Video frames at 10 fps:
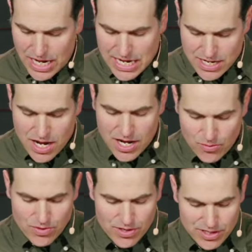8 and
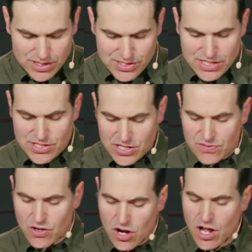9, where it says
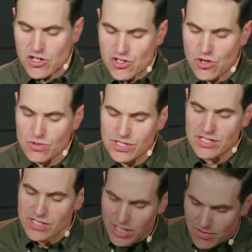this For God shows
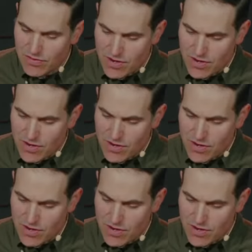his love